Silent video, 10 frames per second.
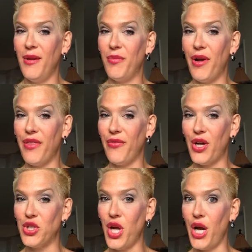breath of
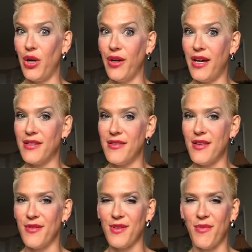fresh air, not to
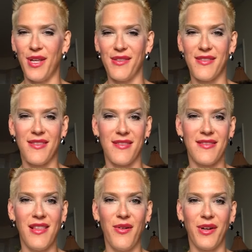steal someone else's
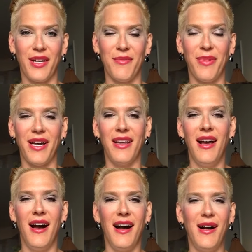slogan, but
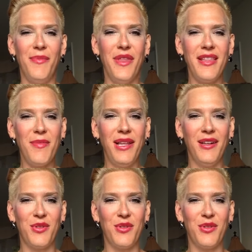that's my little